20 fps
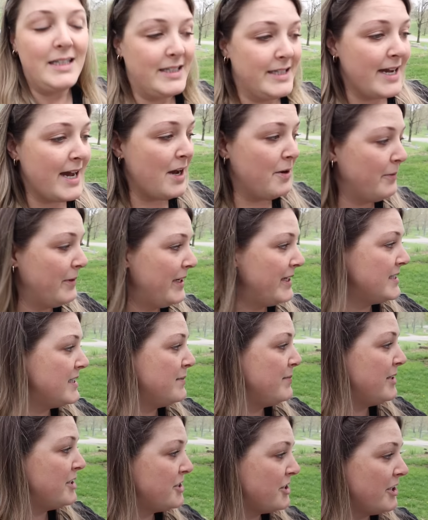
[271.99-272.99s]
Now we need
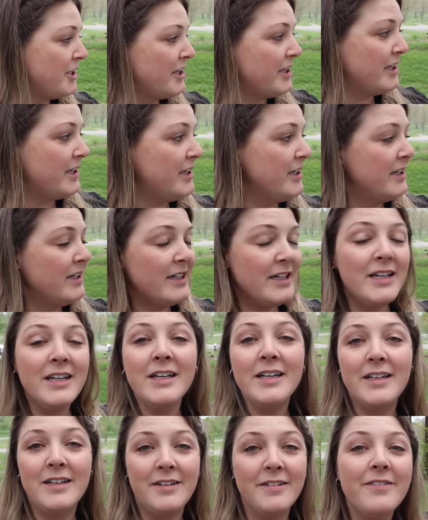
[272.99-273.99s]
to measure
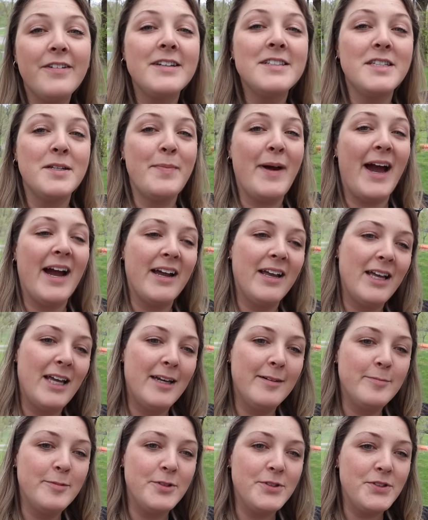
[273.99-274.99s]
front to back,
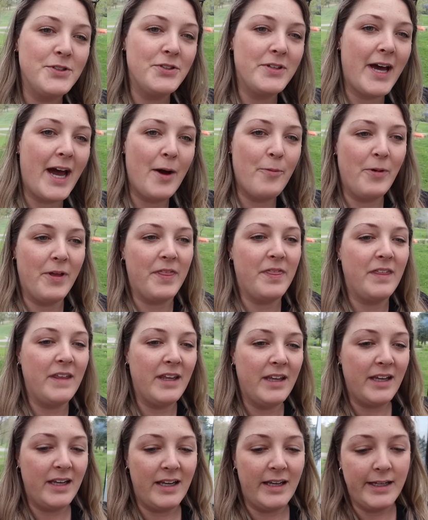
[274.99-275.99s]
and we'll do that with
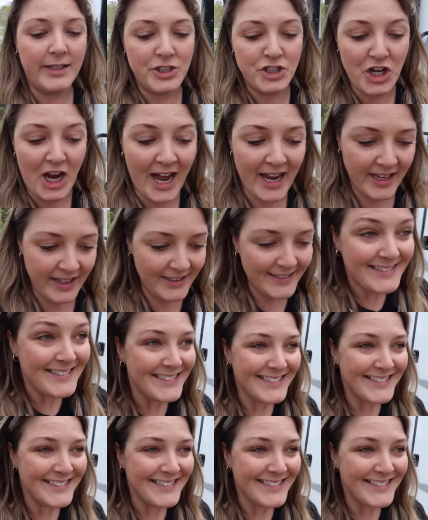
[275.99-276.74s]
the jack.